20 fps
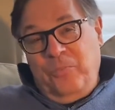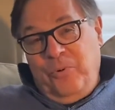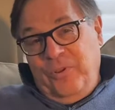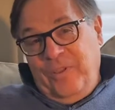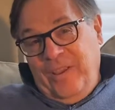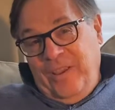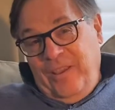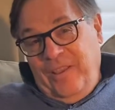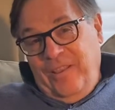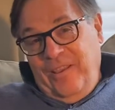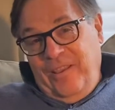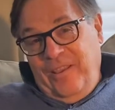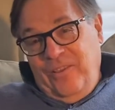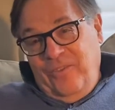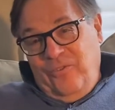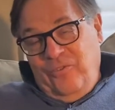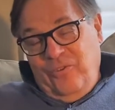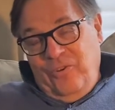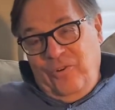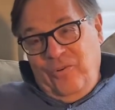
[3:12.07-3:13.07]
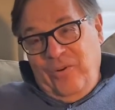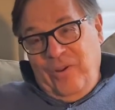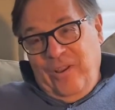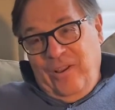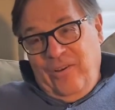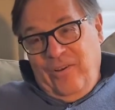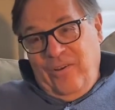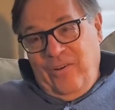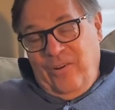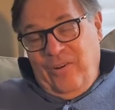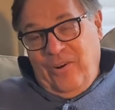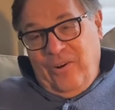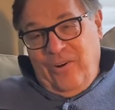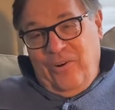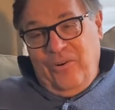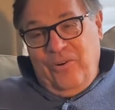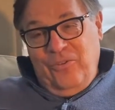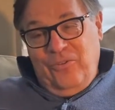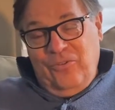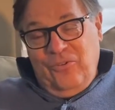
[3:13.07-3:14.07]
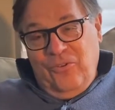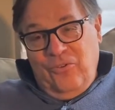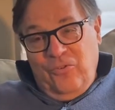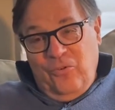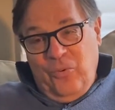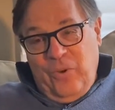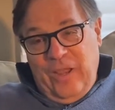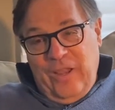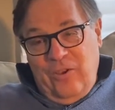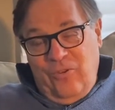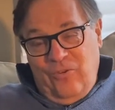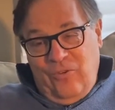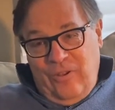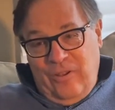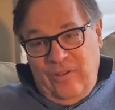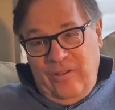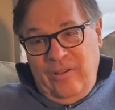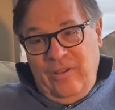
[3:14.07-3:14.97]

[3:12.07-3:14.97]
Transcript: particularly considering our current situation.